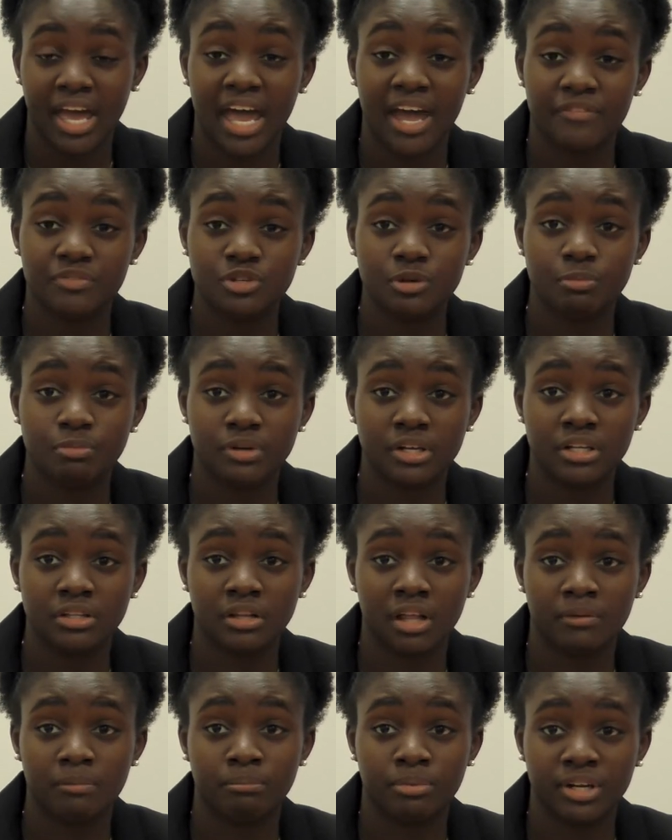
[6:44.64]
After a
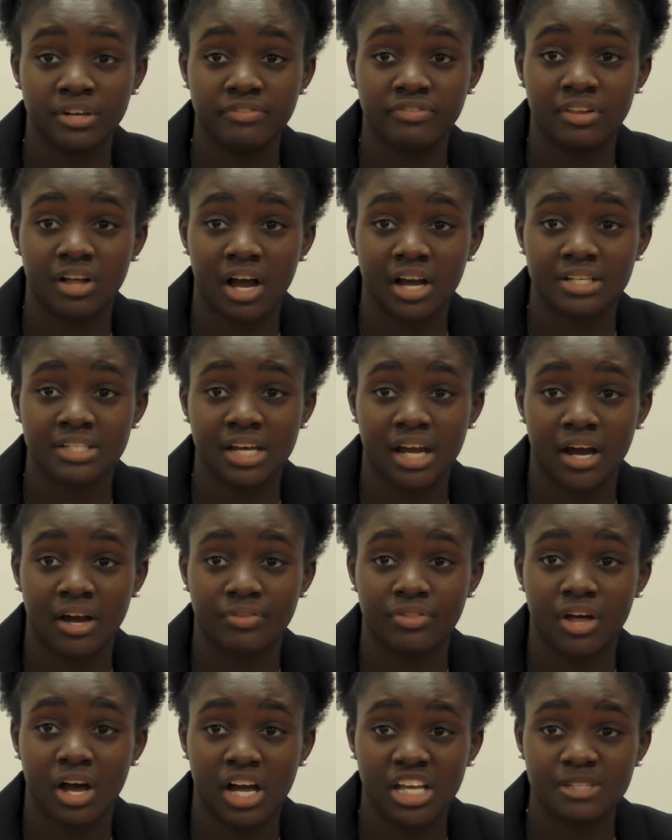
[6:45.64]
brief
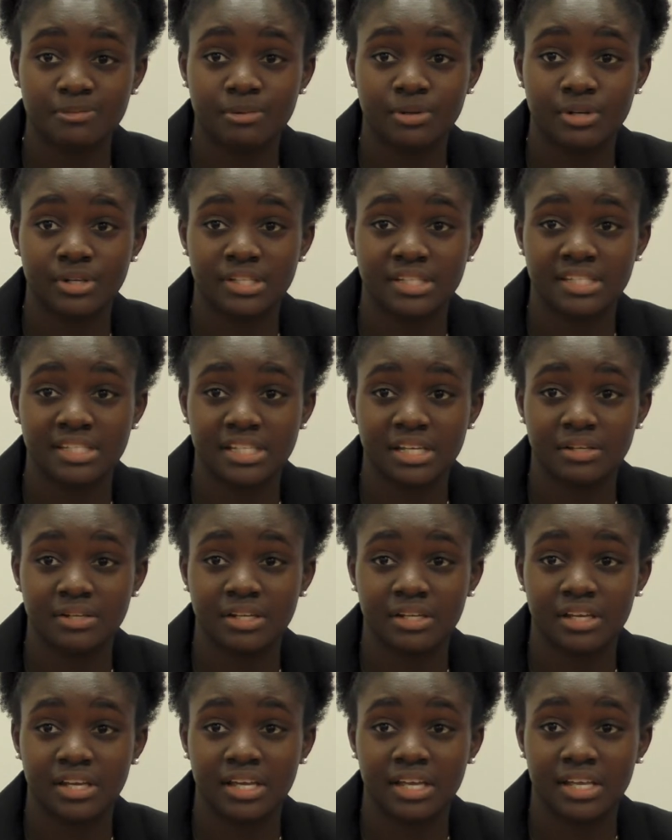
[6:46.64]
lockdown, the hospital
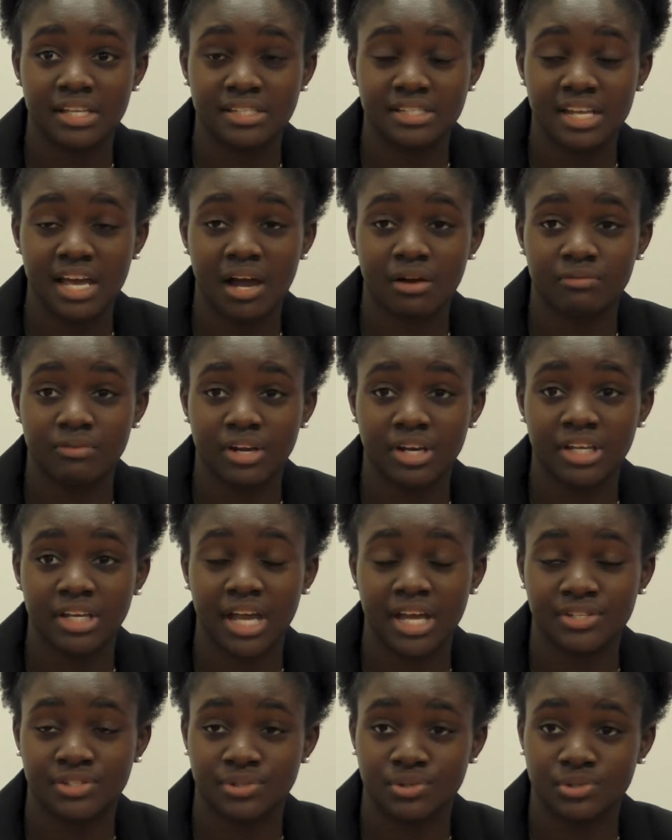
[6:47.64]
is now
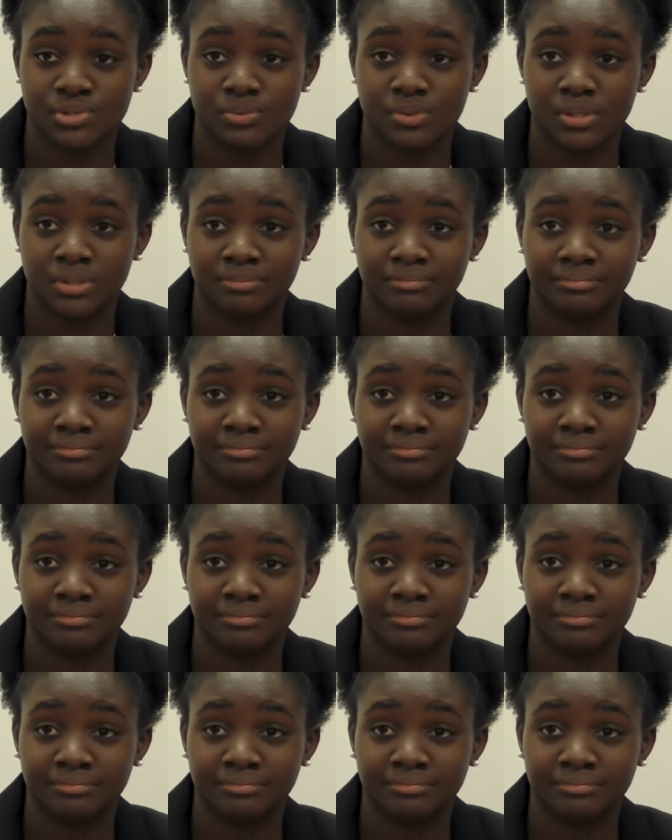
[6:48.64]
running as usual.